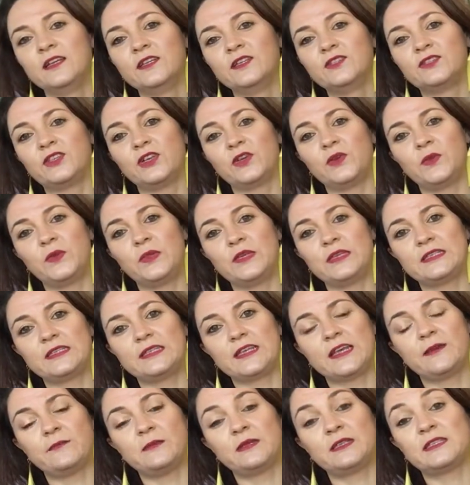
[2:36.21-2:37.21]
So this
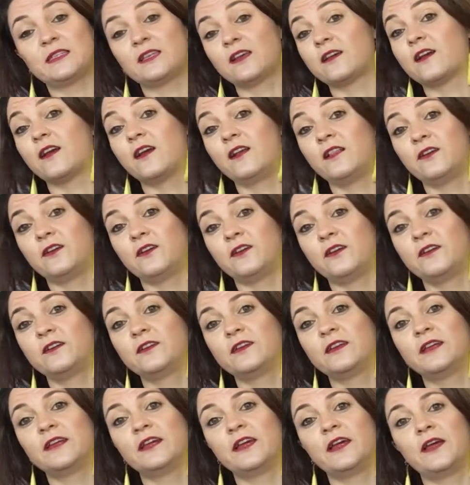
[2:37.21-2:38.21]
time it's the color,
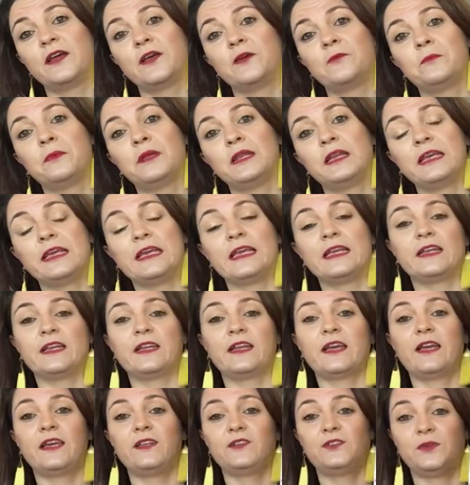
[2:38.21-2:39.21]
and
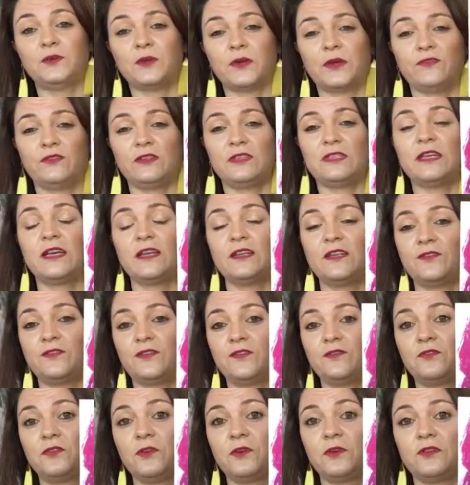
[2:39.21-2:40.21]
again, I do have the 10
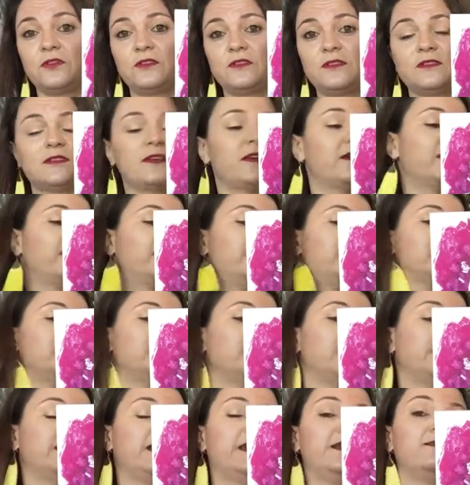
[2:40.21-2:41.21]
different floral designs,
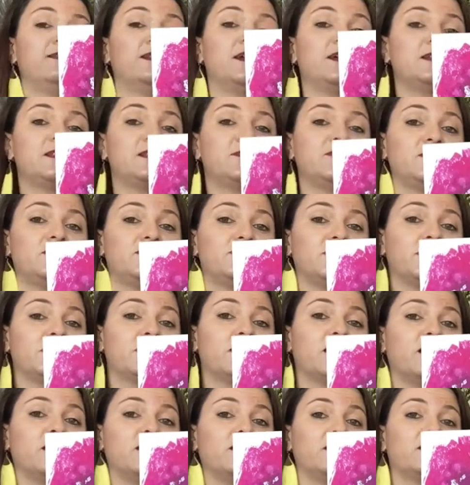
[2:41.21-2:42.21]
and I have lots of different
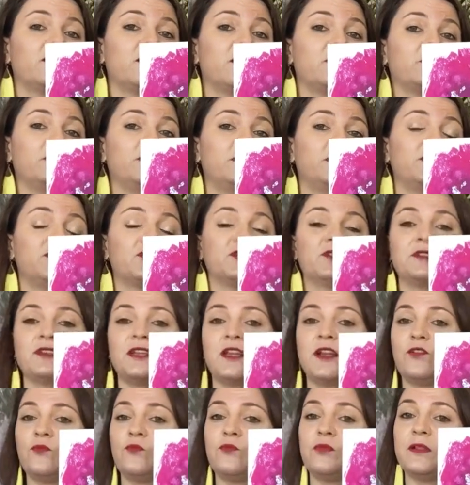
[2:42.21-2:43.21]
color combinations
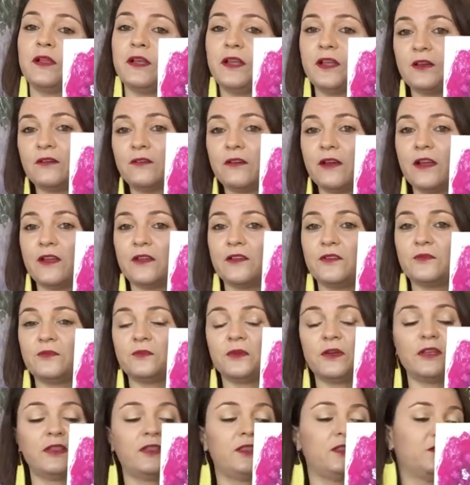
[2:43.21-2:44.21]
that I've played around with.